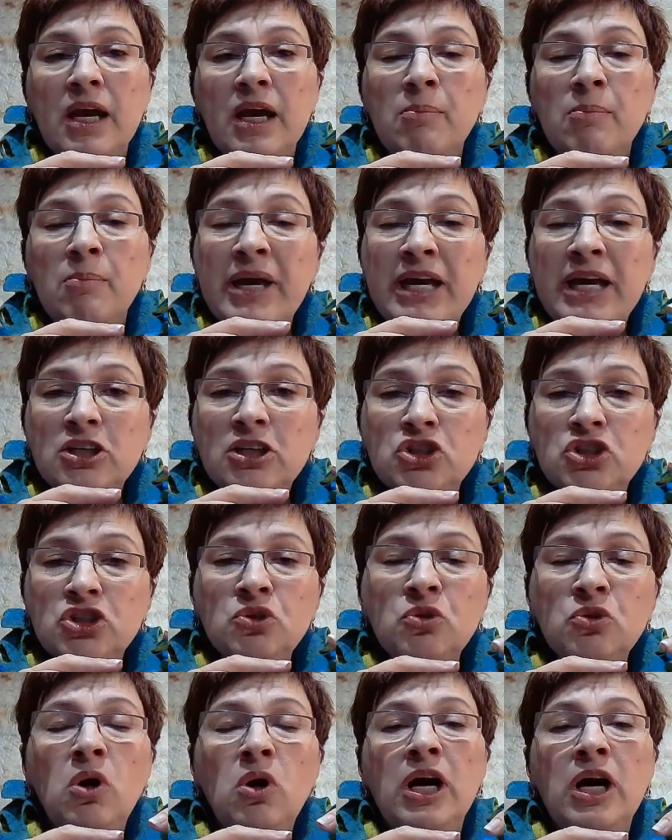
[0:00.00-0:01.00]
Make
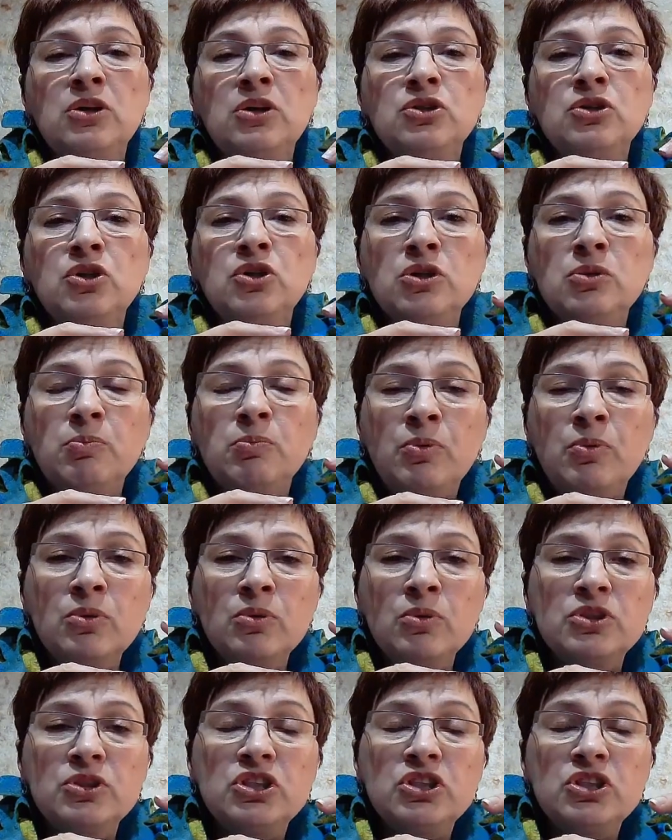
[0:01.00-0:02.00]
sure you don't
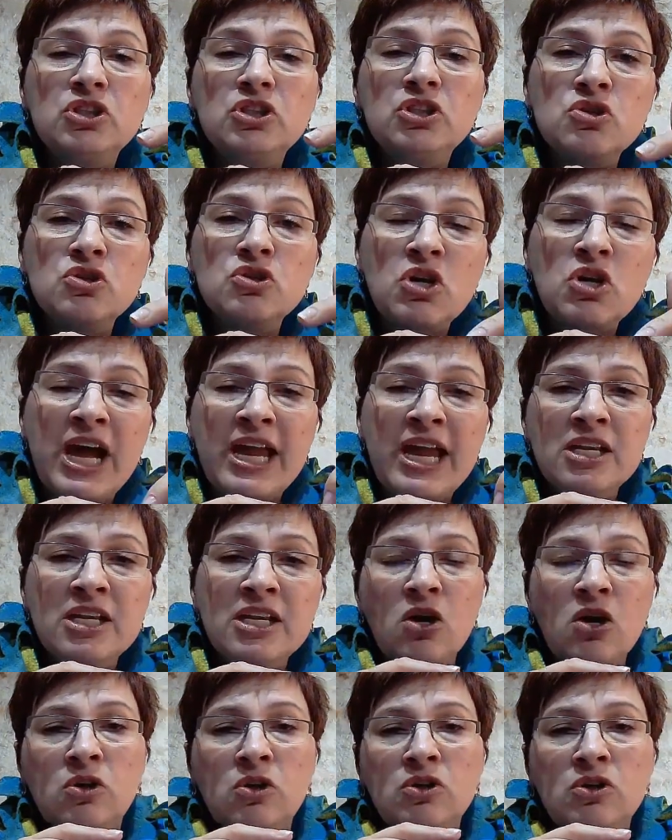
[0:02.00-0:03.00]
put
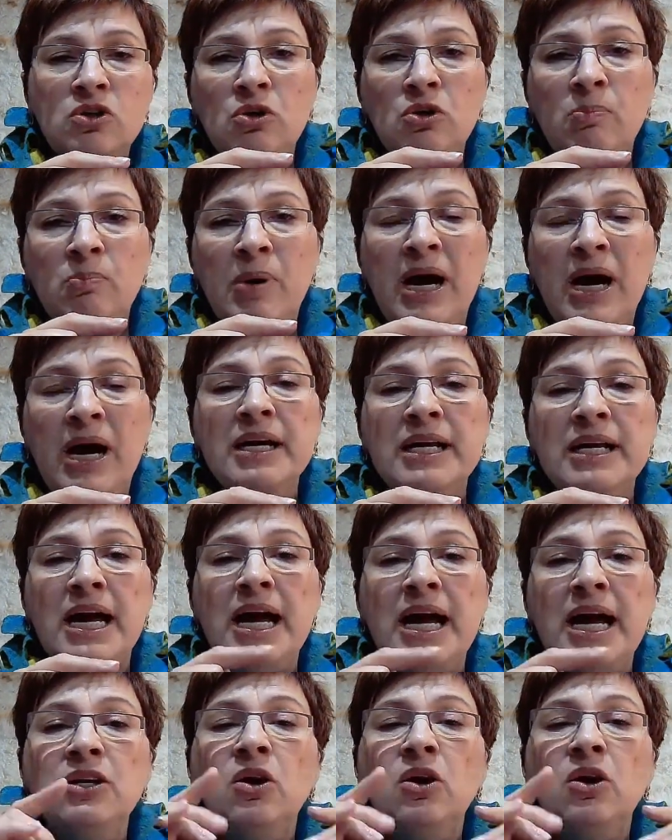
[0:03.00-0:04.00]
strain on your back
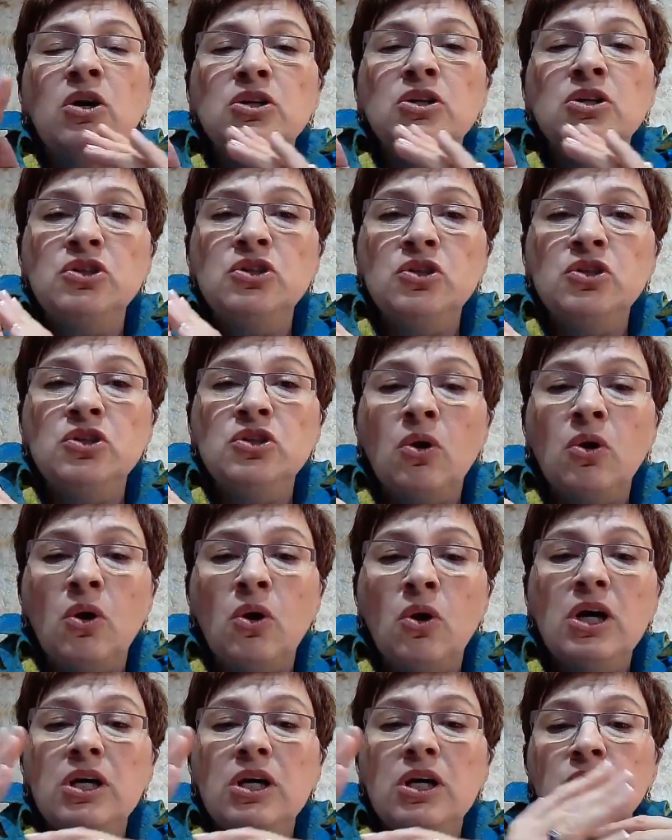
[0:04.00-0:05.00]
and on
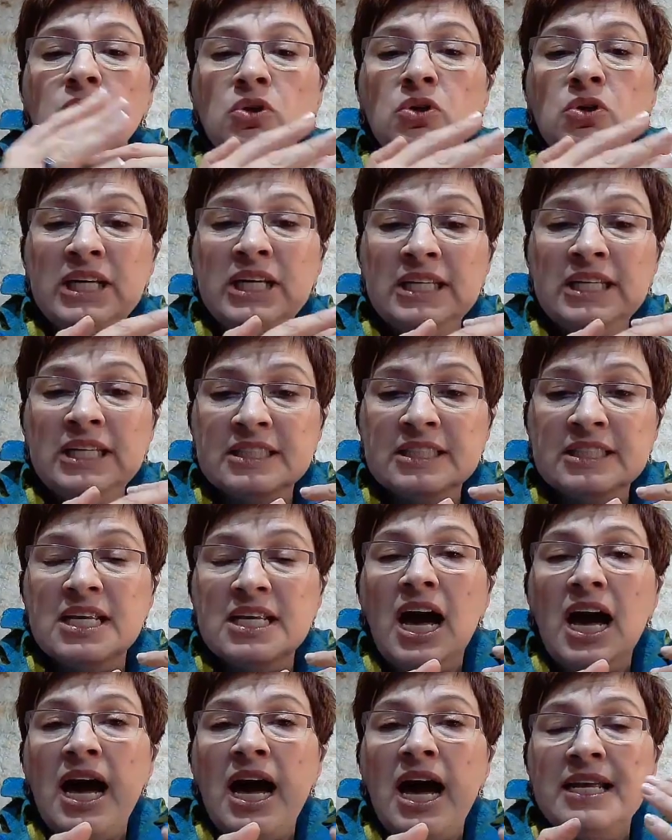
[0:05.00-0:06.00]
your wrist
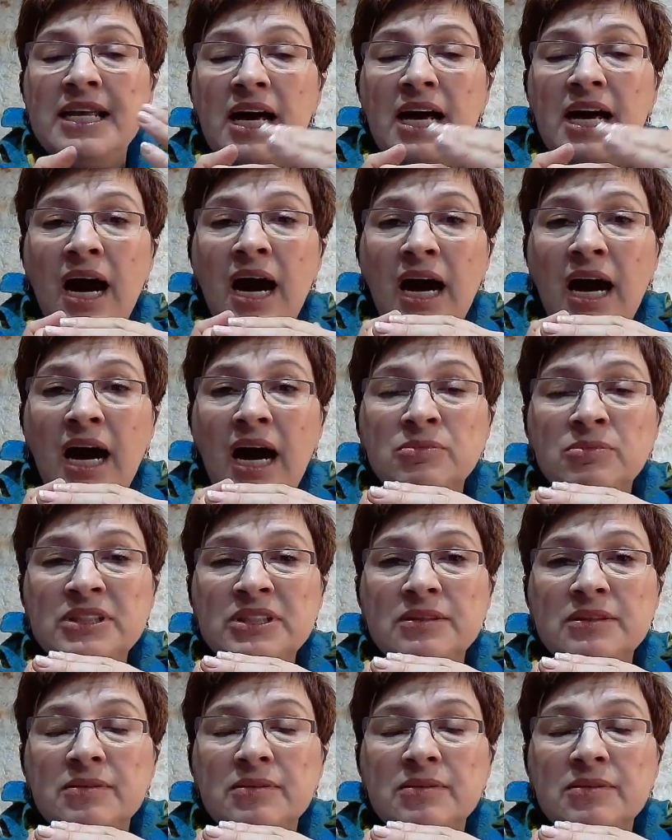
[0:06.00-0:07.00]
and
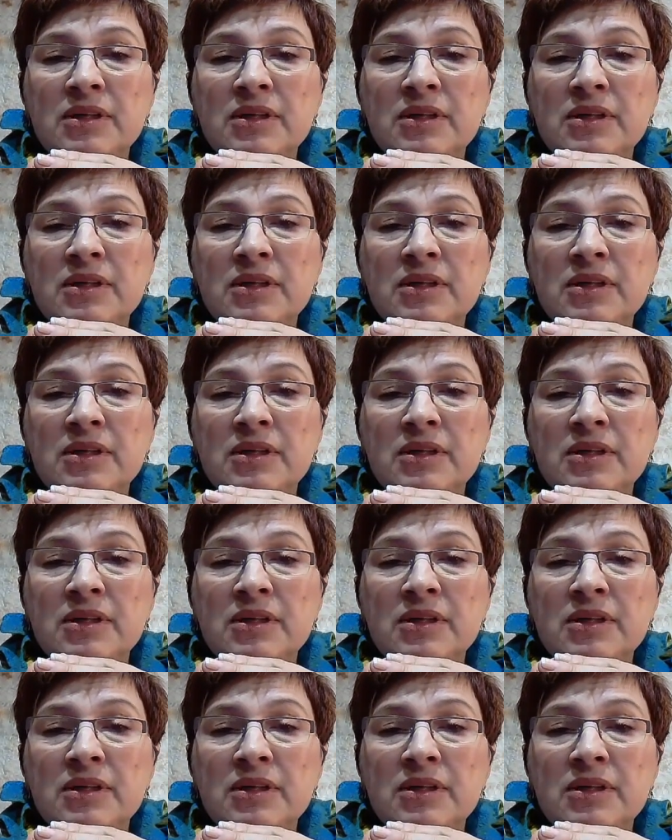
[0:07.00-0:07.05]
arms.